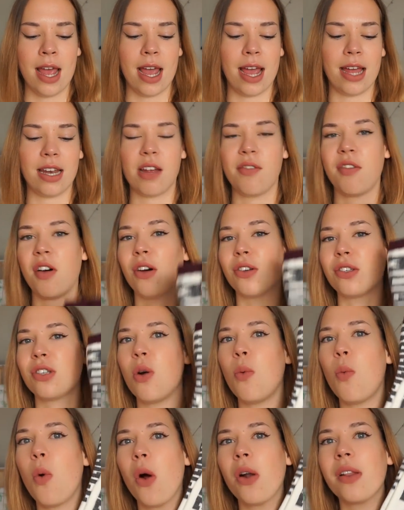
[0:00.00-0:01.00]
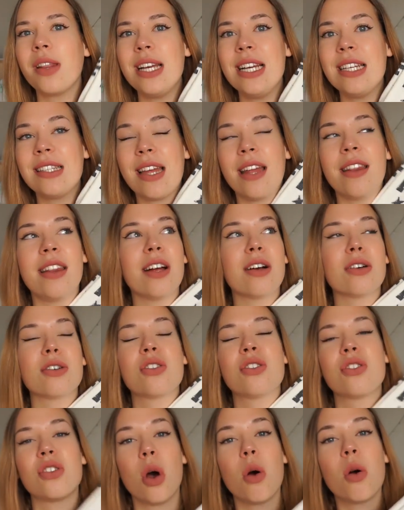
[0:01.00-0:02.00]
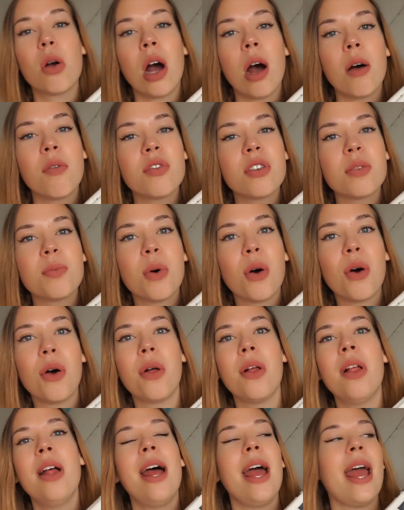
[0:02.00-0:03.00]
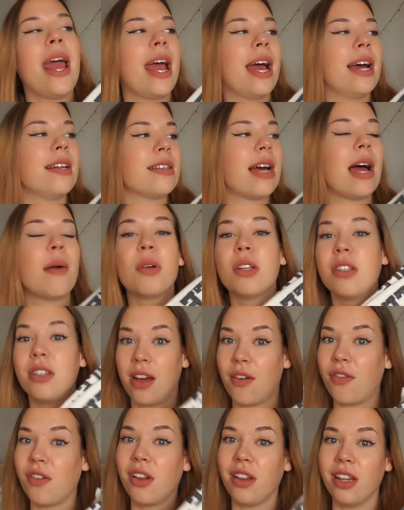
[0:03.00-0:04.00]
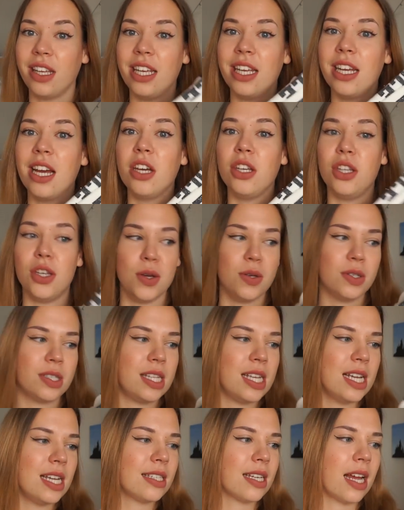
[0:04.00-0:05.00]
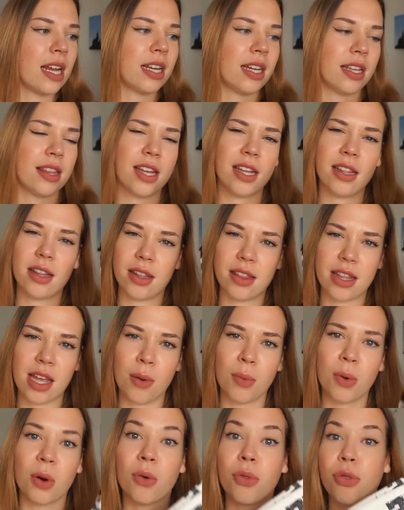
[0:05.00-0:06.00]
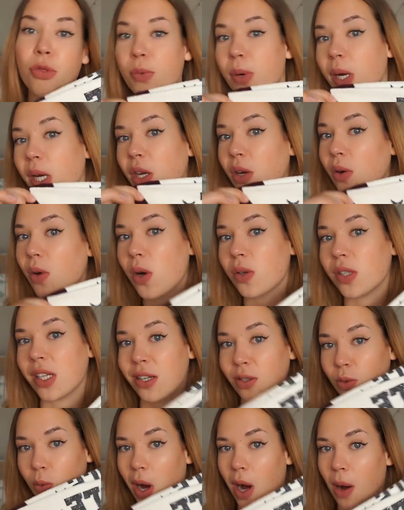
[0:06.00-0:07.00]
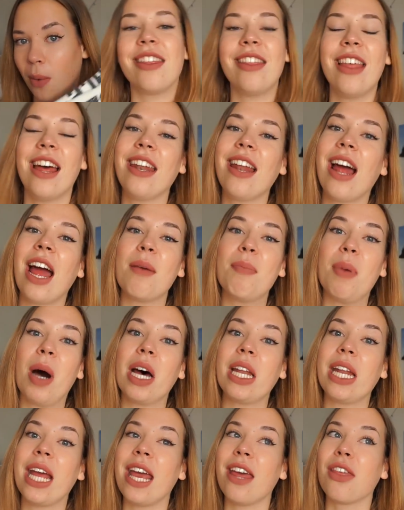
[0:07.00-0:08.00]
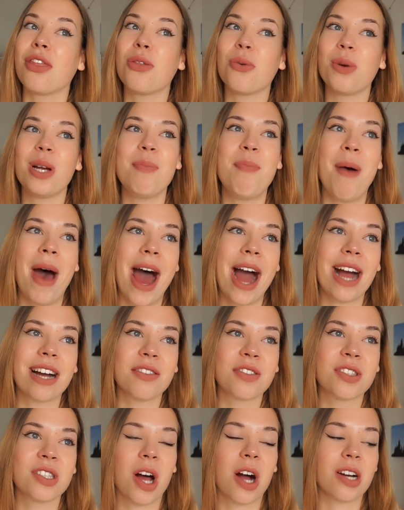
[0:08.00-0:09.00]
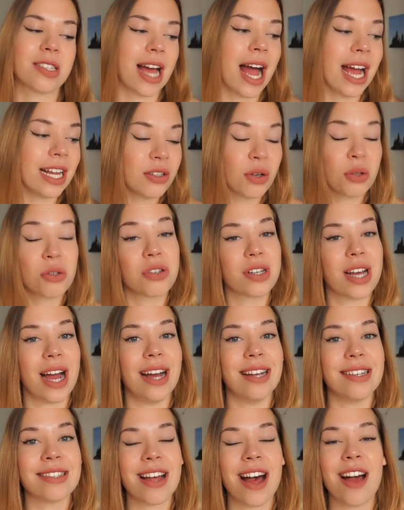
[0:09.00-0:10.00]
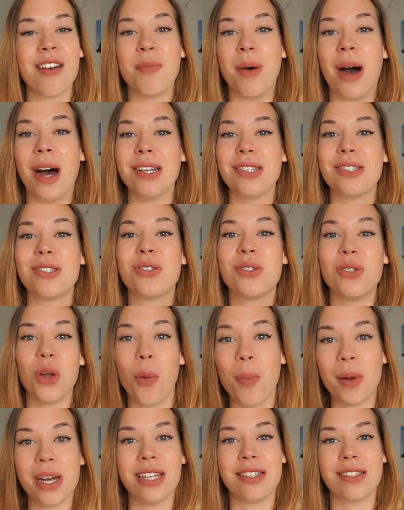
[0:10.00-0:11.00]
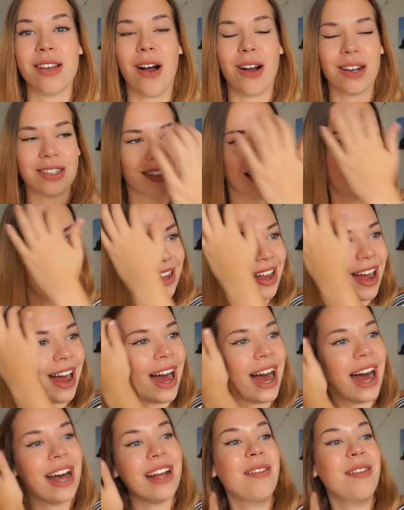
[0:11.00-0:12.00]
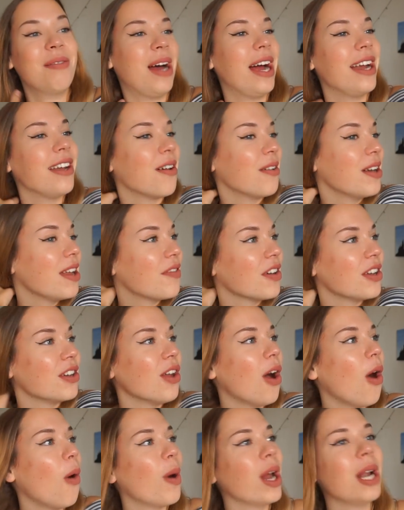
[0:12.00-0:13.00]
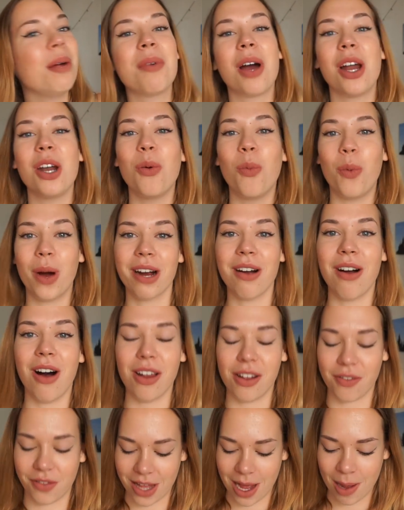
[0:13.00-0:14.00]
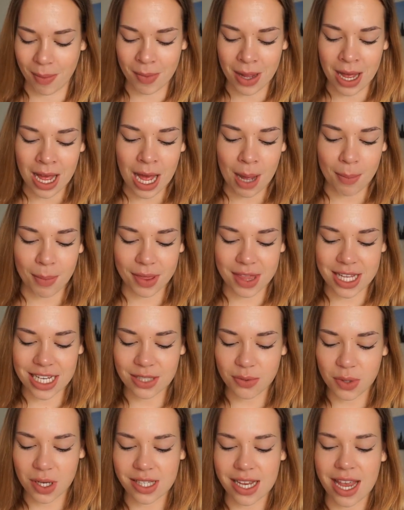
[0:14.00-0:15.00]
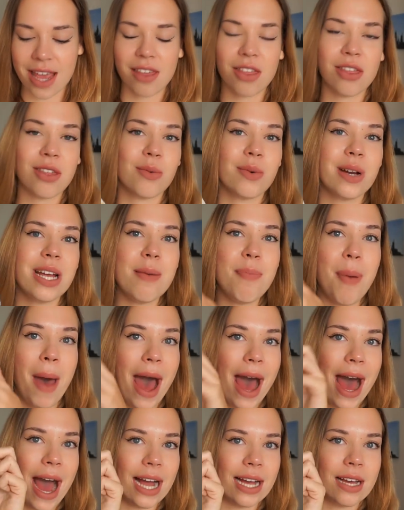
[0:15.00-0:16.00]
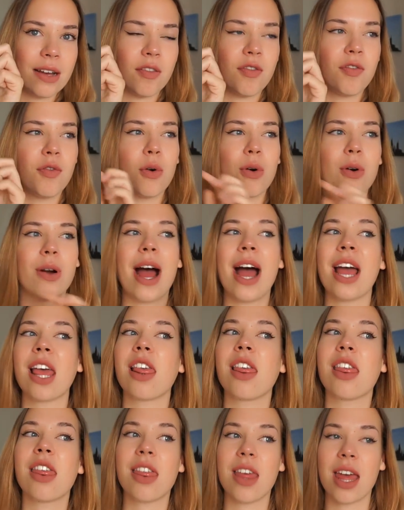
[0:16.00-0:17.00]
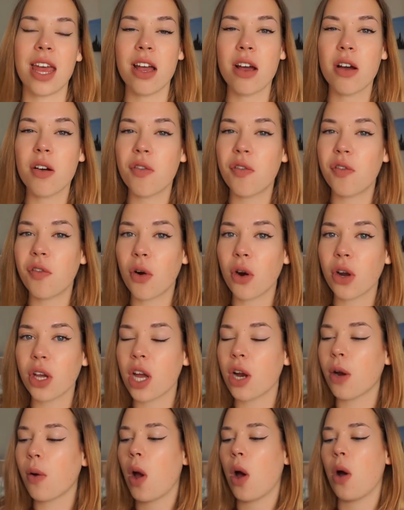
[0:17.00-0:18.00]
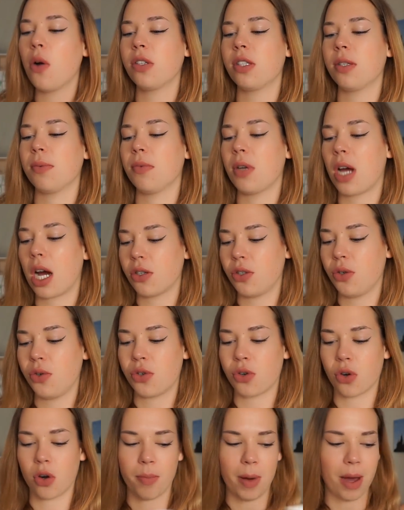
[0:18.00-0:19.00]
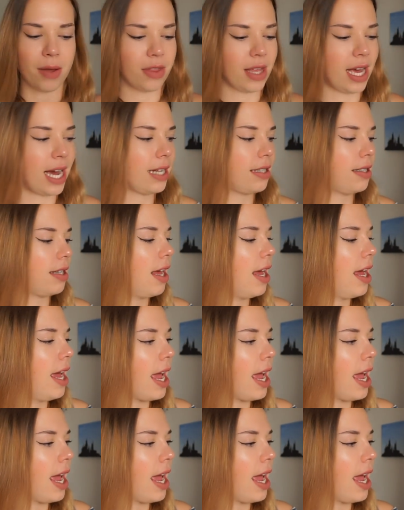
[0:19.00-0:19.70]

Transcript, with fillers: And I've also worn these and they are so comfortable, and I will definitely use these, and I think that they were €3 as well. Then I bought a 3-pack of socks. I told you guys, I bought so many socks, like I don't even know when I'm gonna wear all of them, but this was a 3-pack for I think €4, not too sure about that.